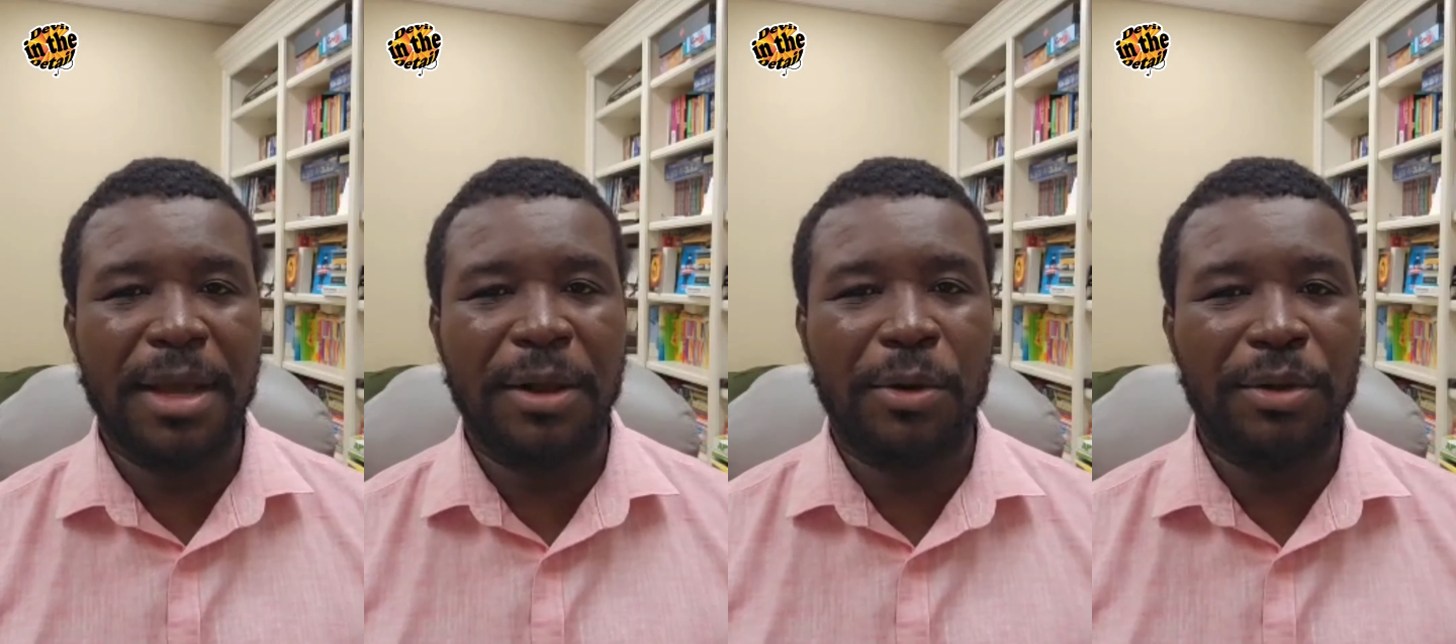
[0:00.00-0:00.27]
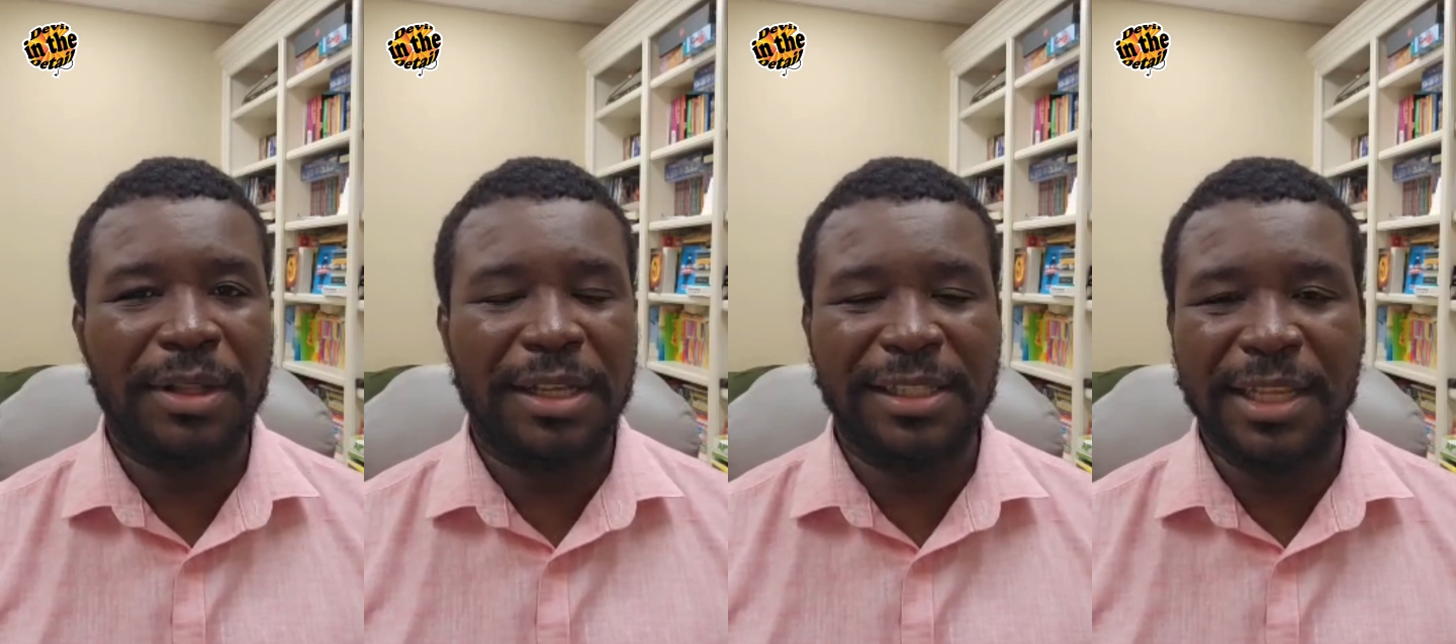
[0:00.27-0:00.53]

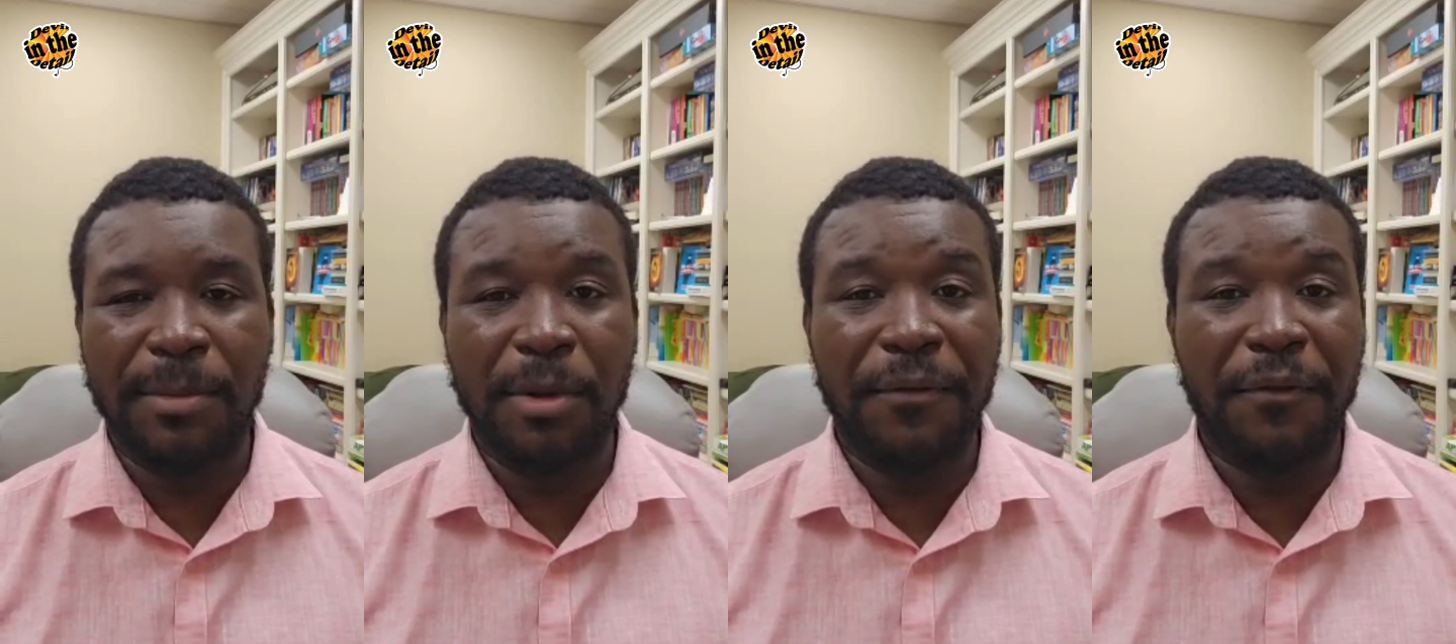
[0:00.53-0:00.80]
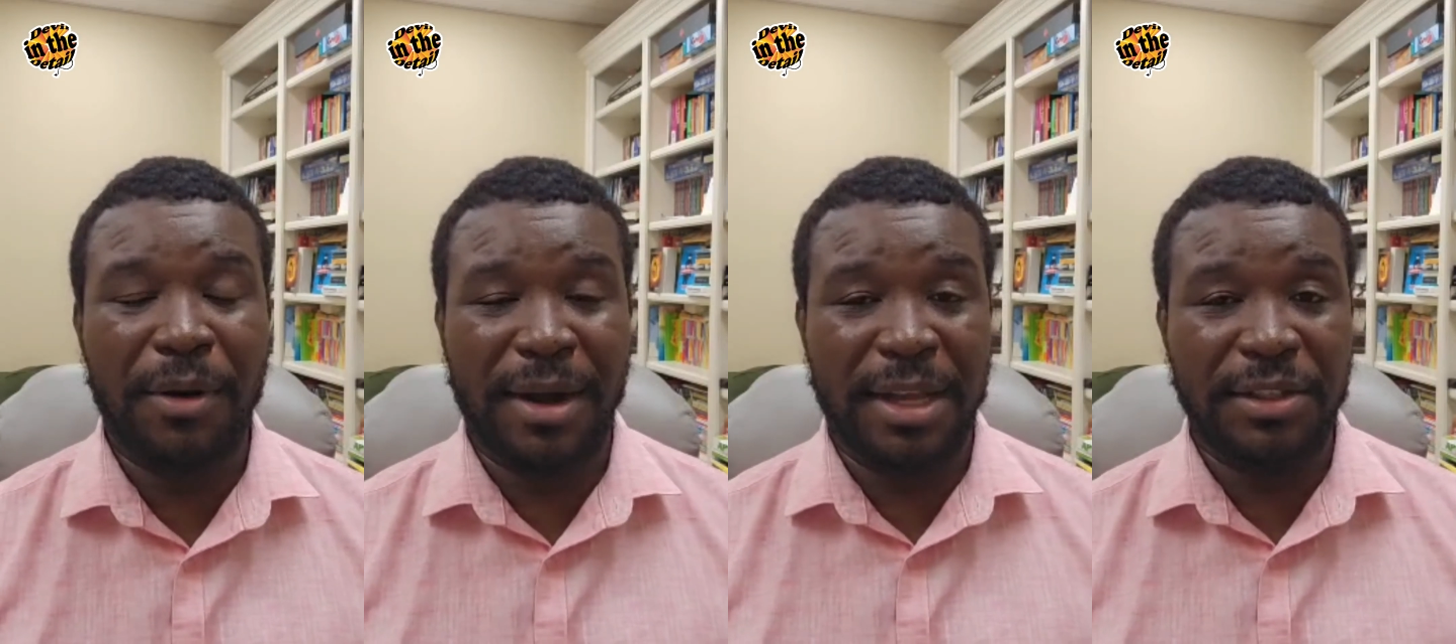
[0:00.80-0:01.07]
might go the same
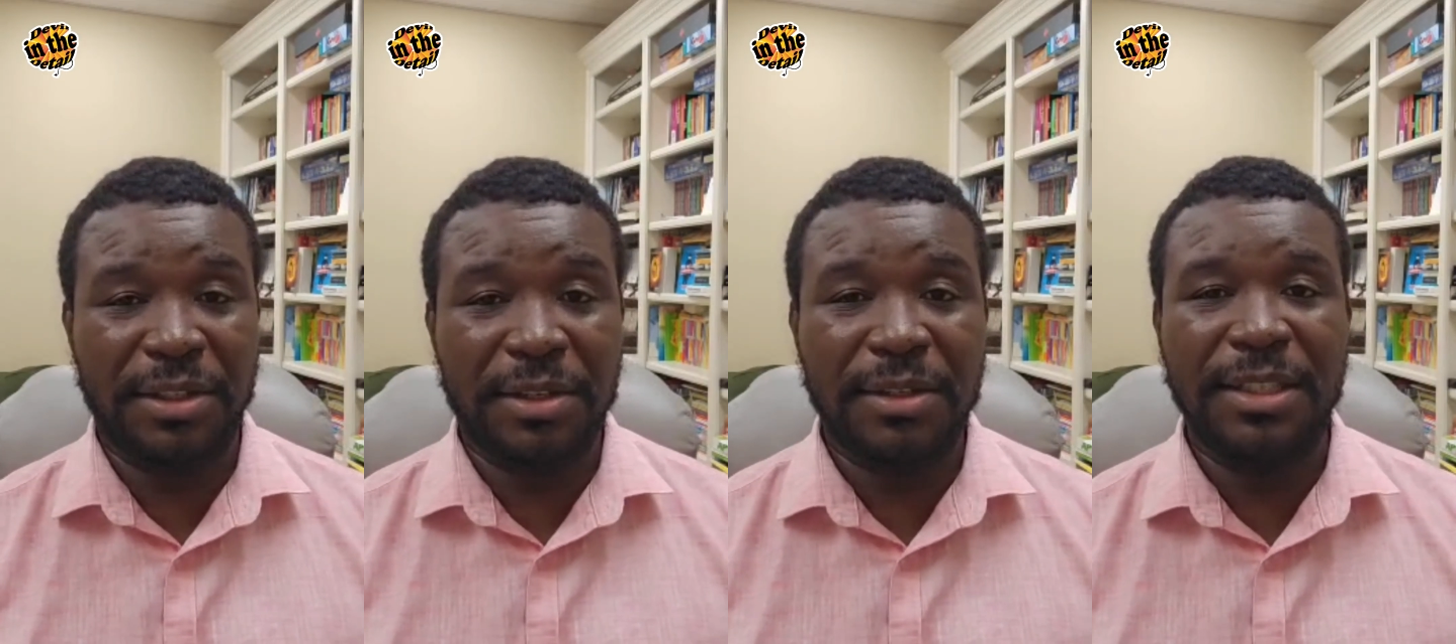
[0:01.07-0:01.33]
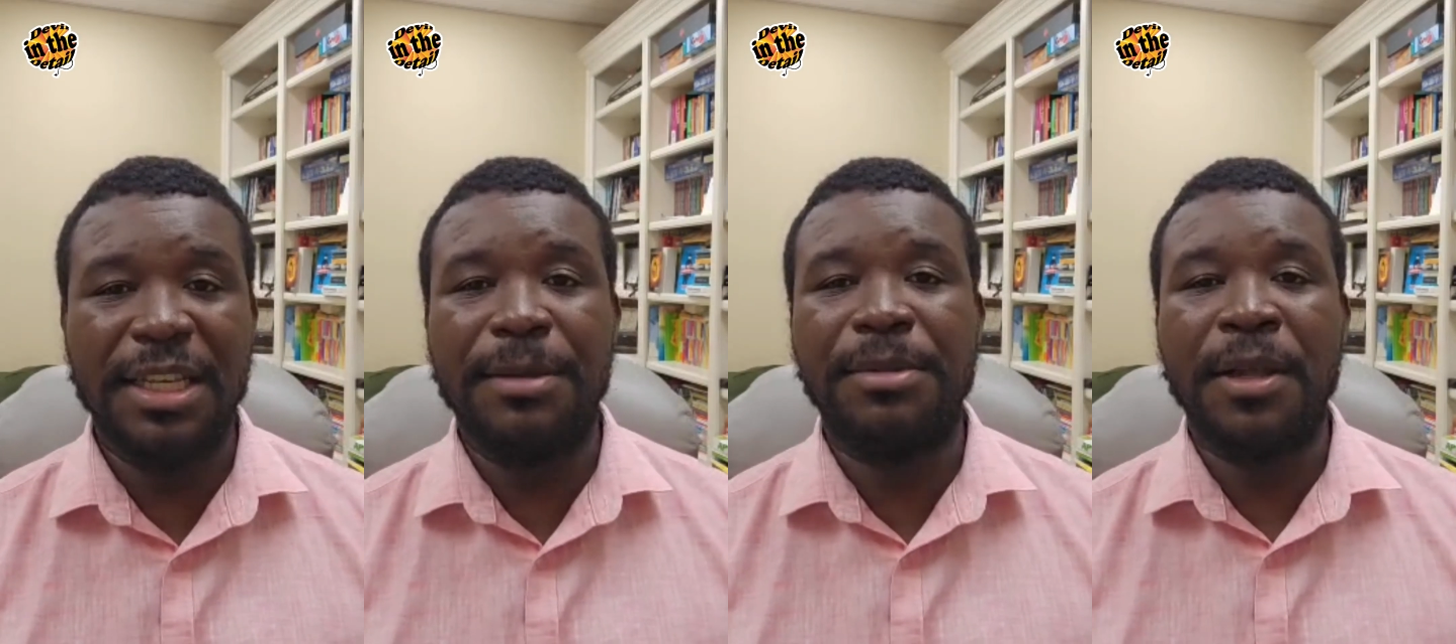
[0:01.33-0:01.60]
way for
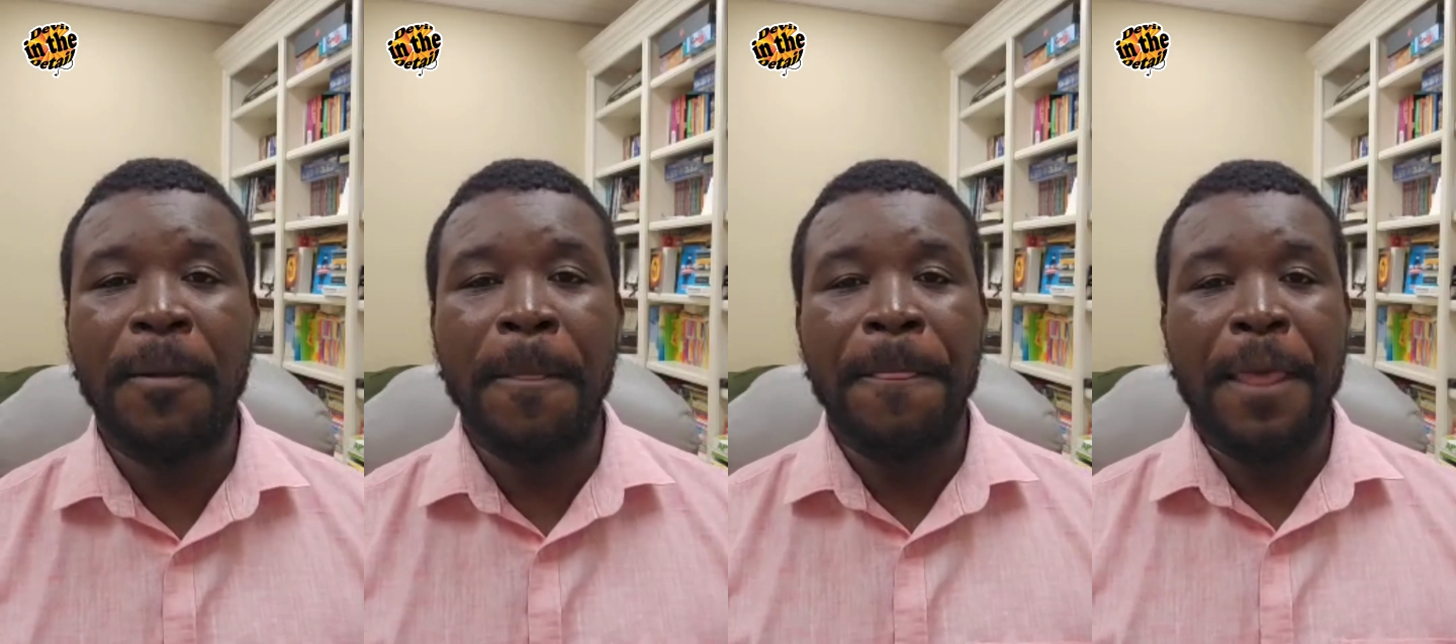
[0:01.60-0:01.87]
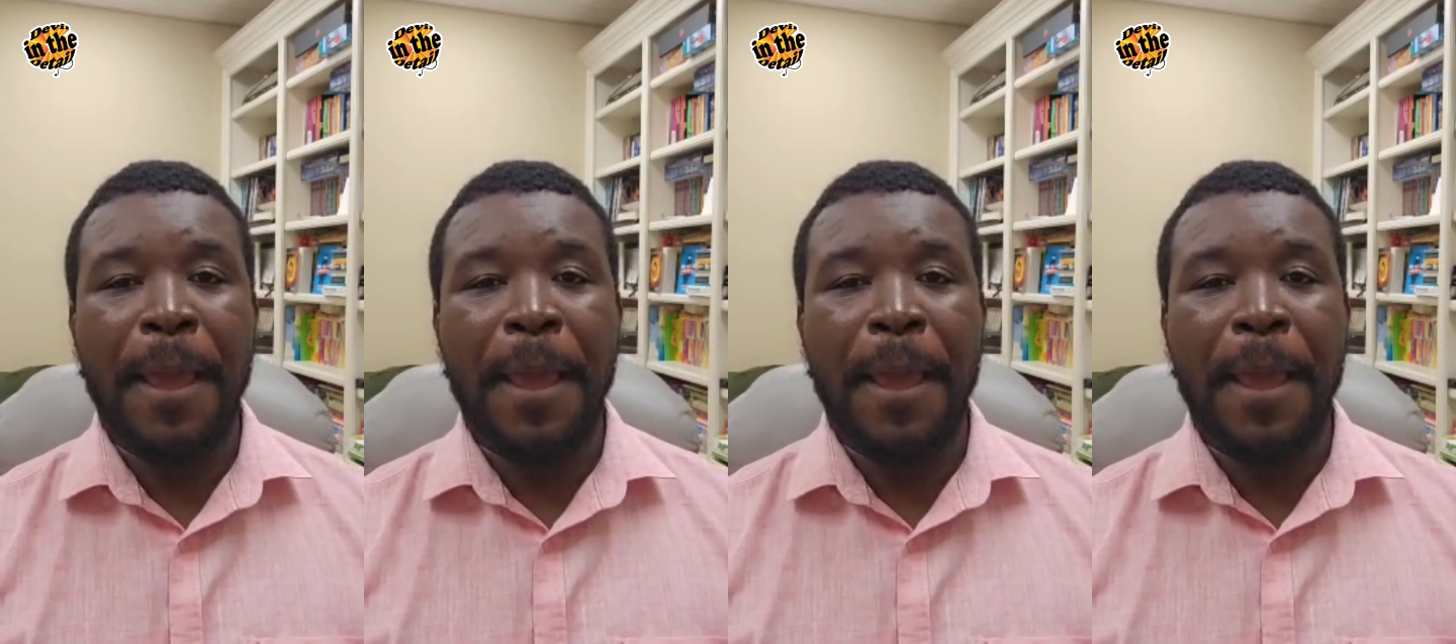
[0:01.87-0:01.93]
national teams.